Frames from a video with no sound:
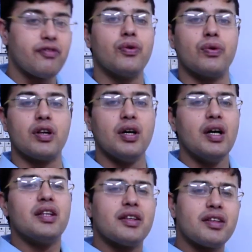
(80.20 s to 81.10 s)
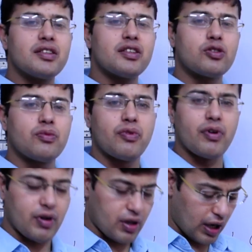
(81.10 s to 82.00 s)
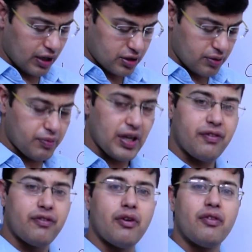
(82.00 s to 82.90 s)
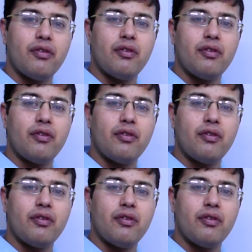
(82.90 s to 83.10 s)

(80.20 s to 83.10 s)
4. This is just to cast a brief